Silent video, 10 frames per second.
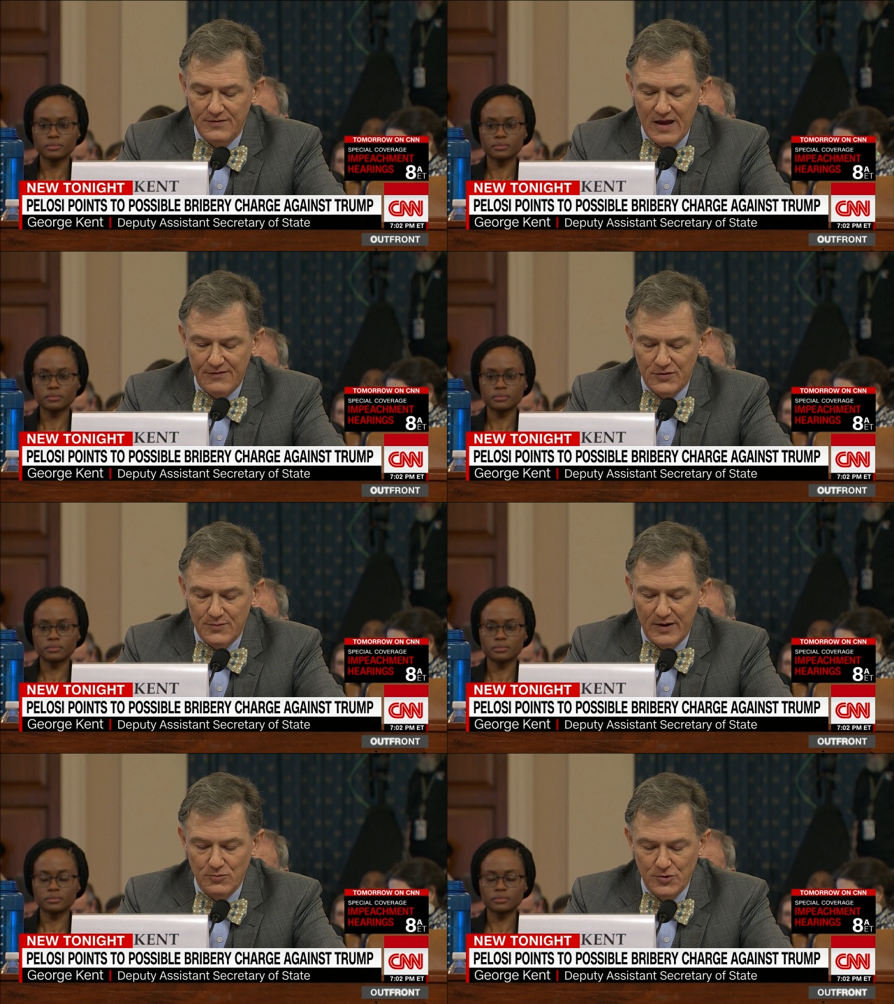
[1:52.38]
Speaker 1: of an effort
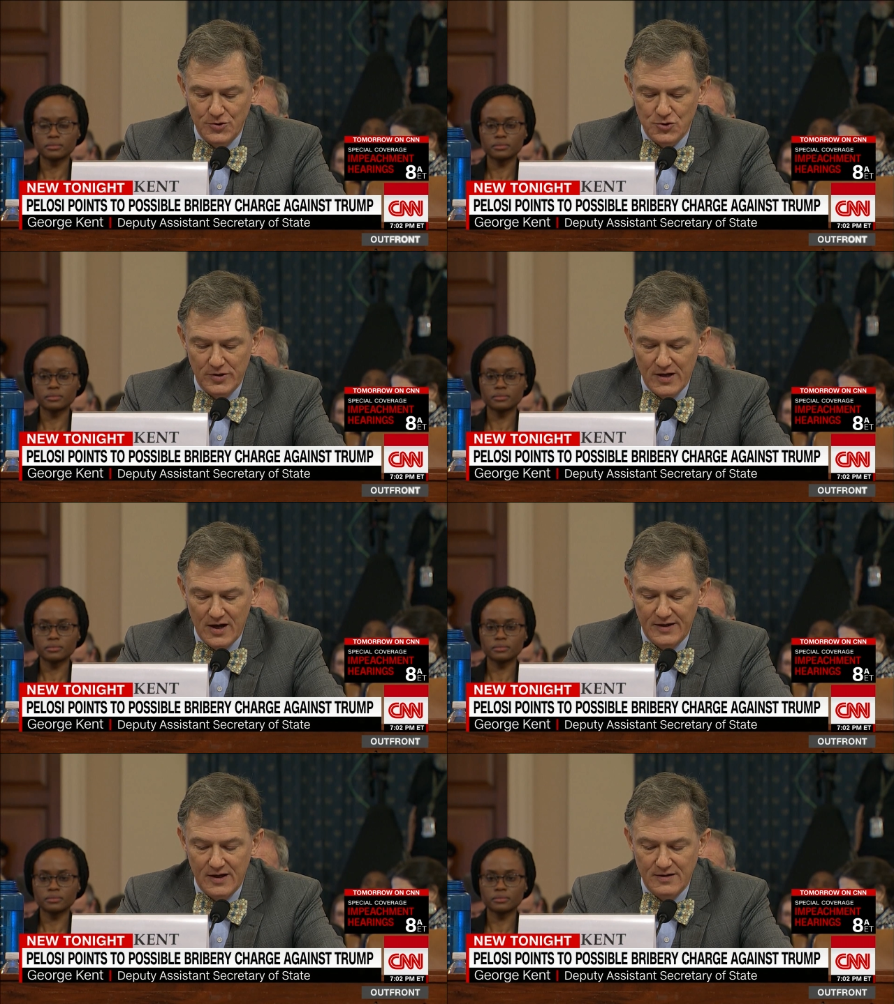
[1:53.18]
by Rudy
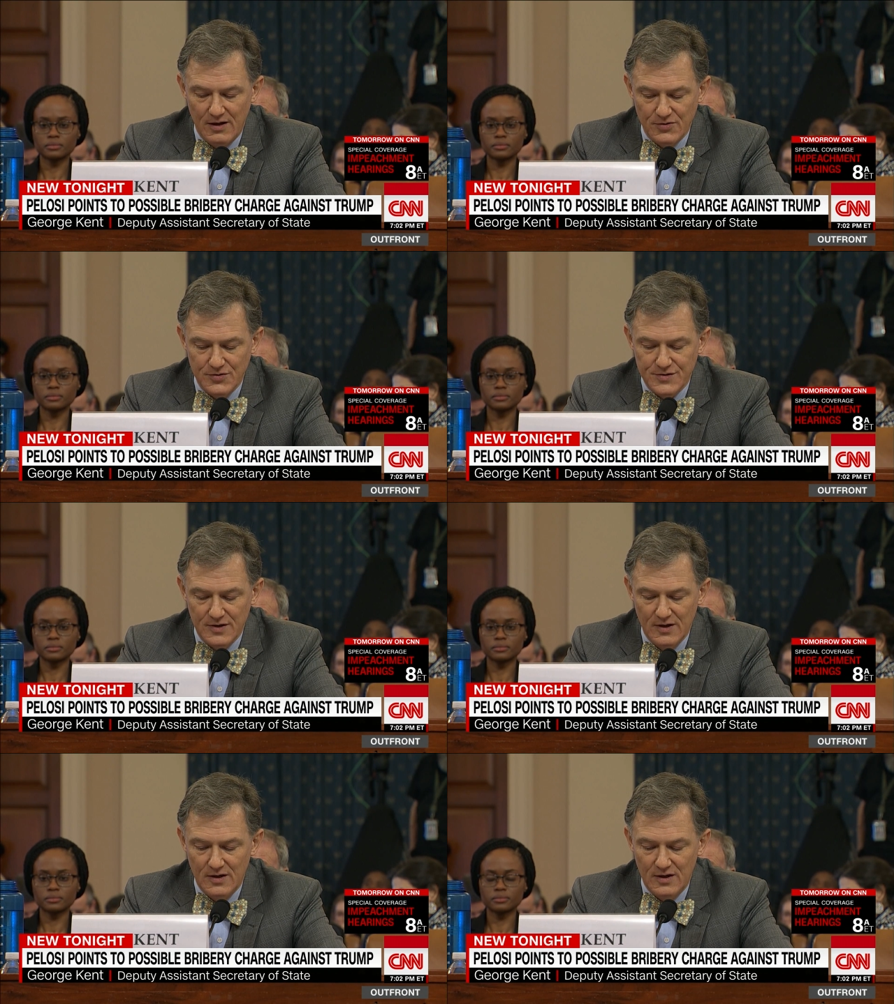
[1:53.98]
Giuliani and others,
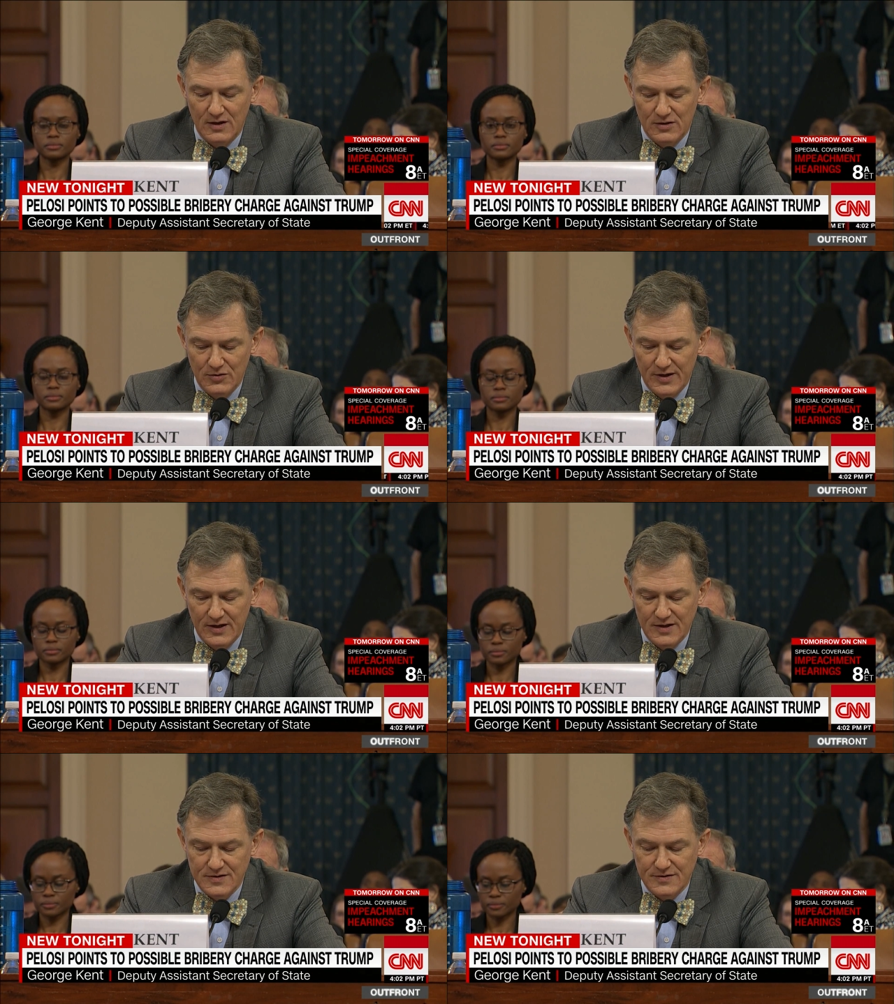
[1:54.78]
including
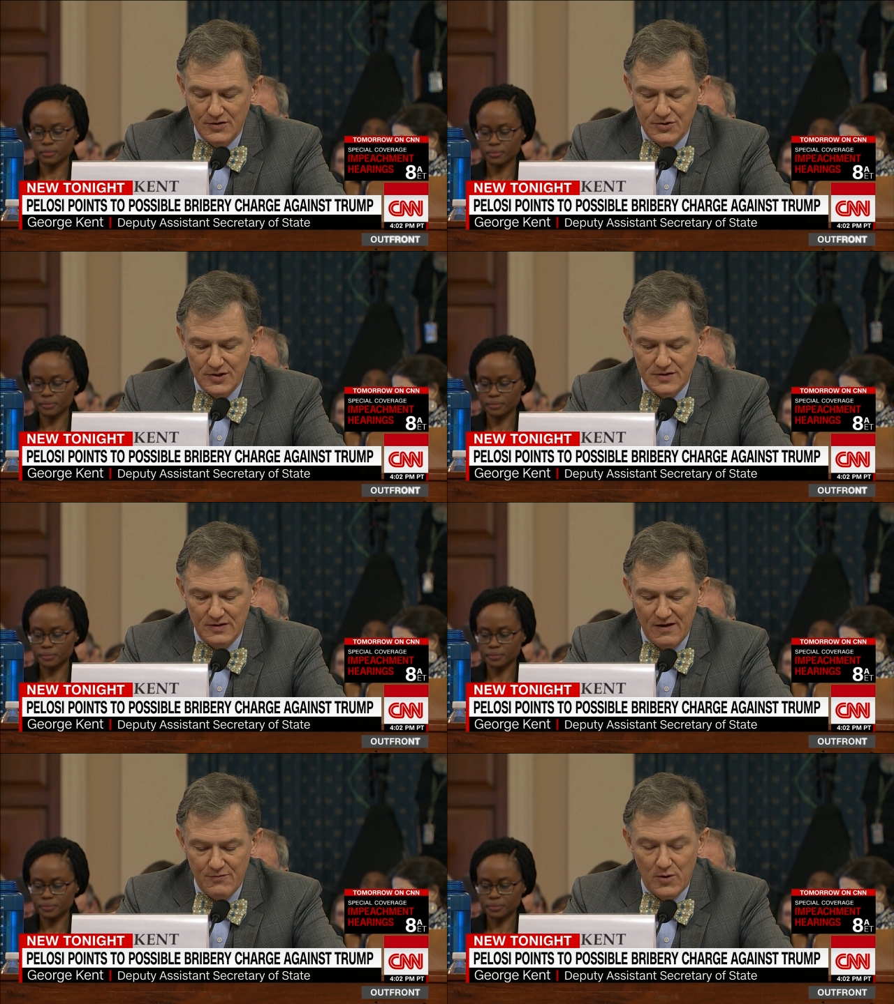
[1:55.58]
his associates
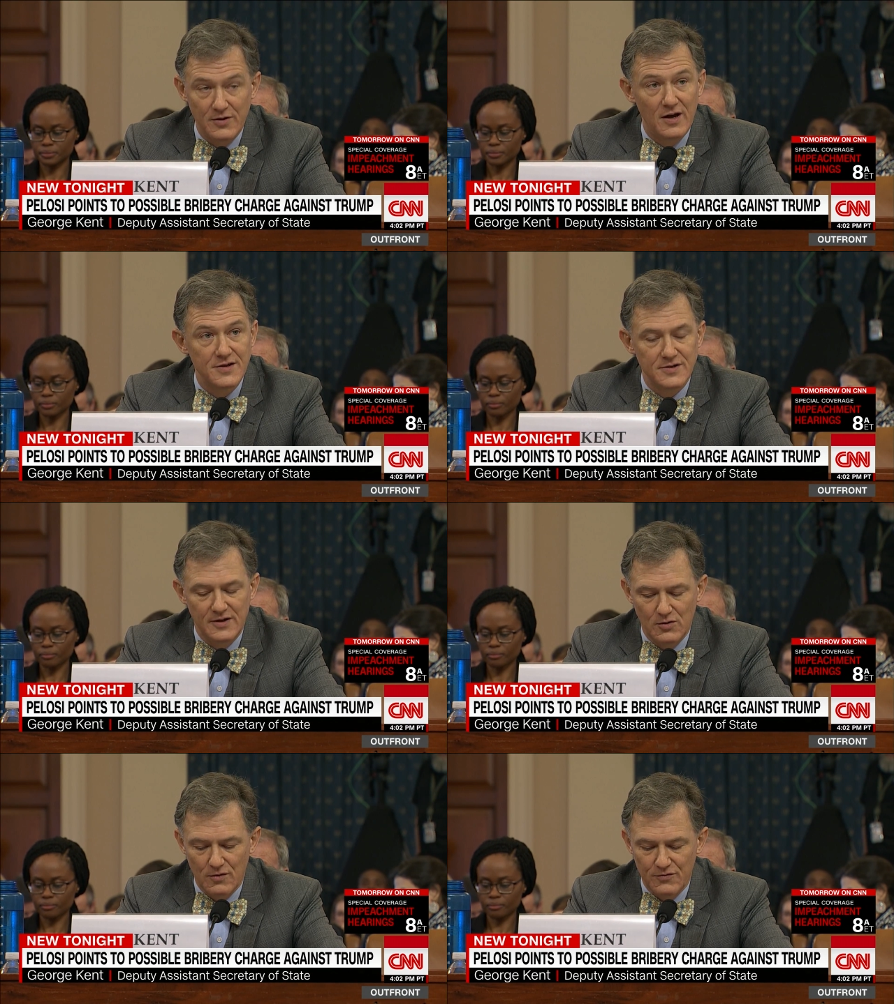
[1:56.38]
Lev Parnas and
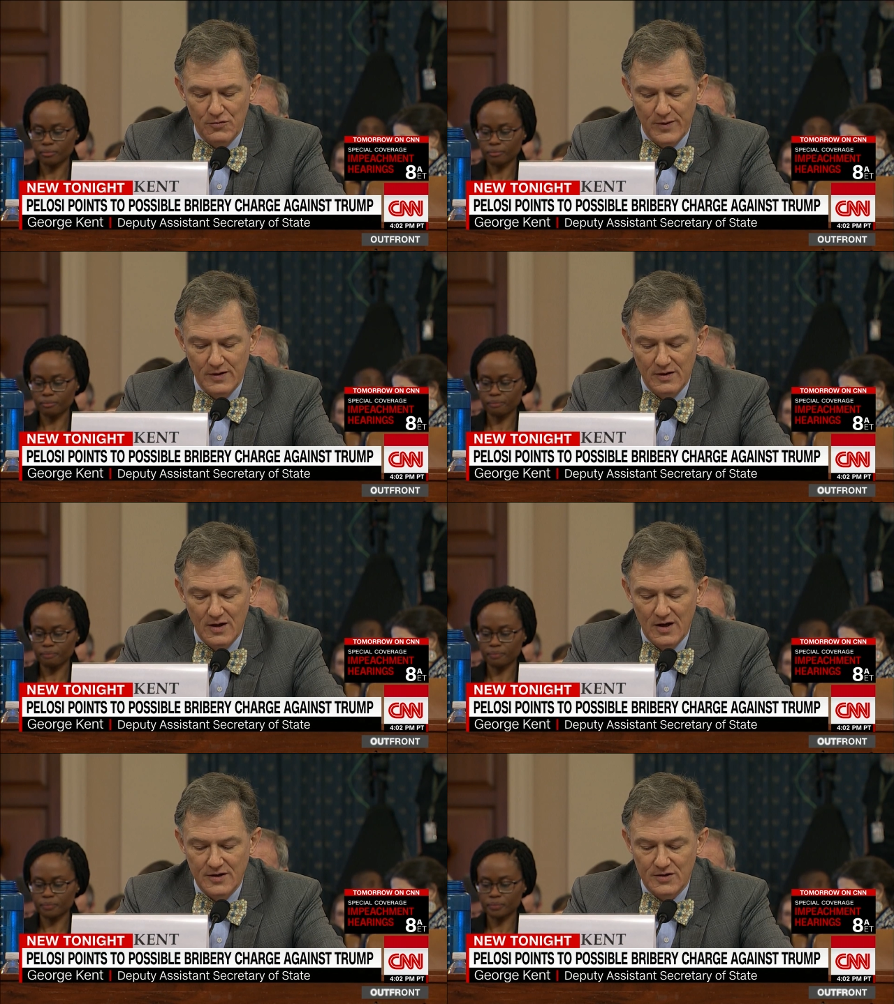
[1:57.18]
Igor Fruman,
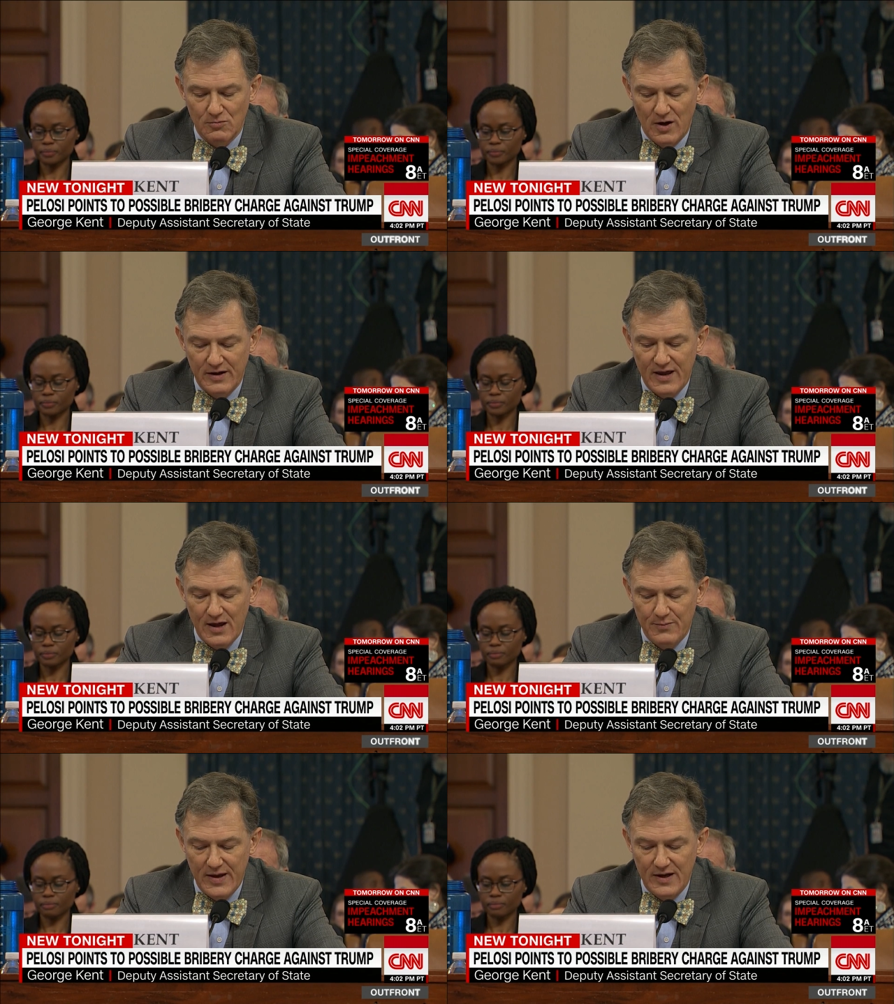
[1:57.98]
to run a
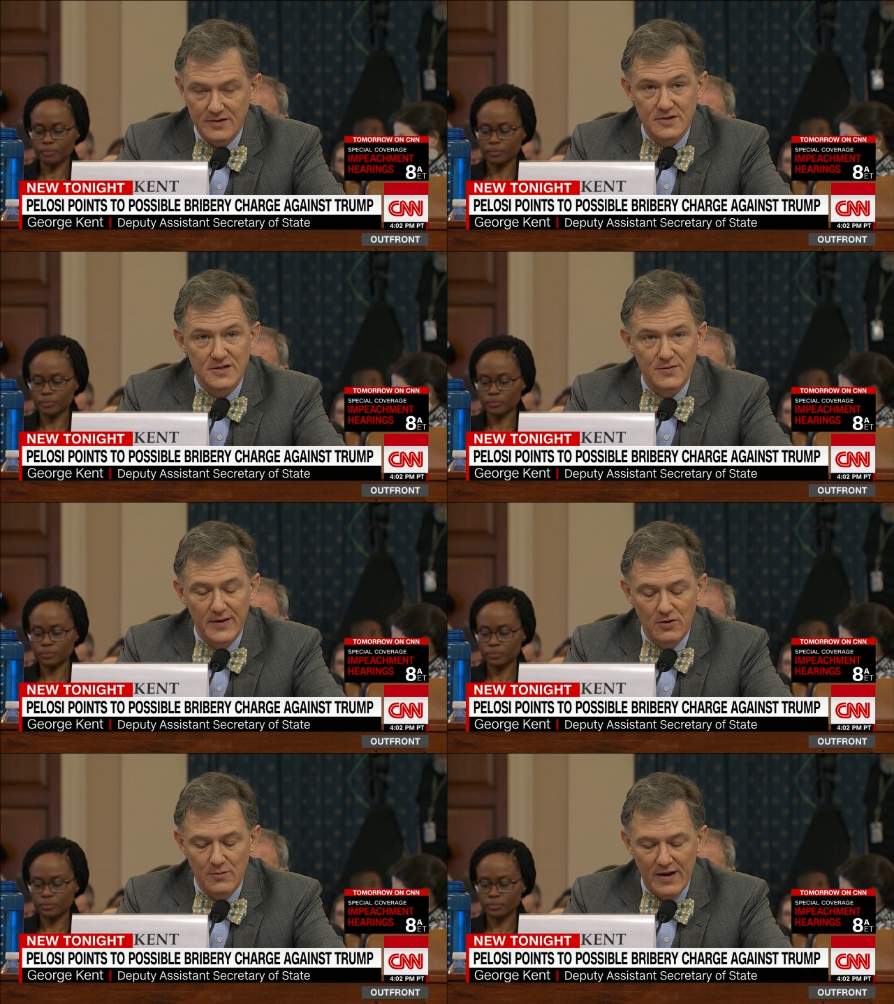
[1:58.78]
campaign to
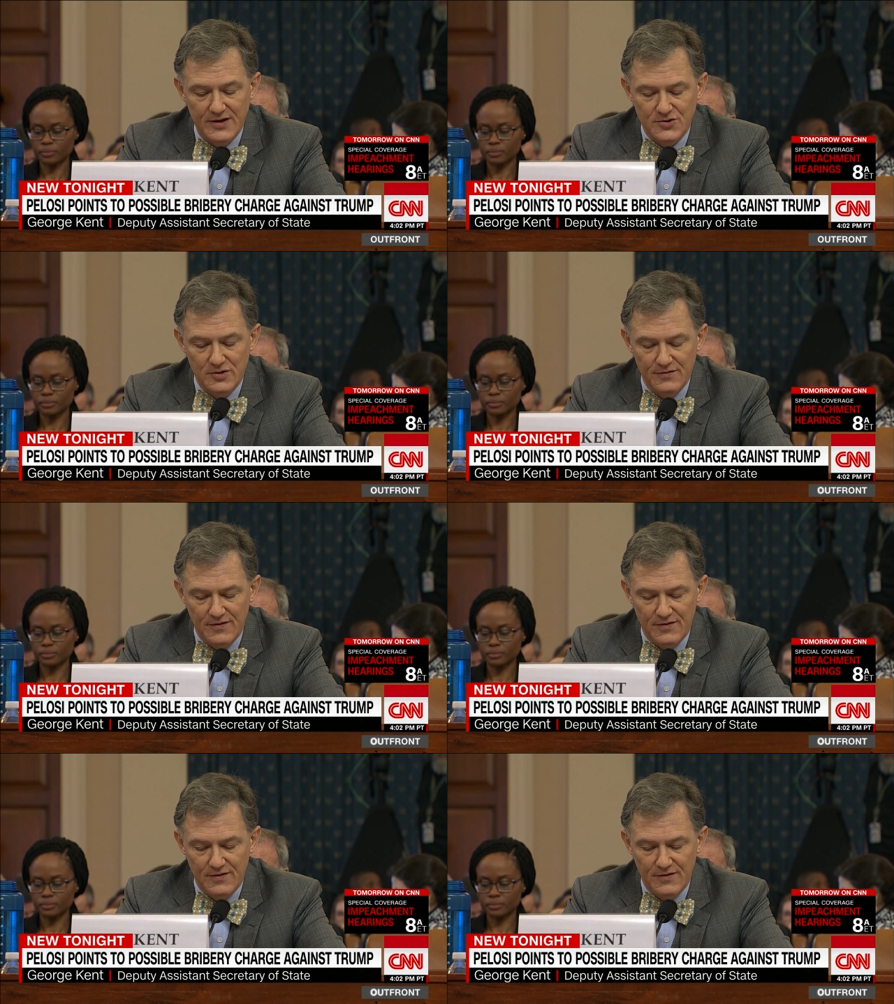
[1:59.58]
smear Ambassador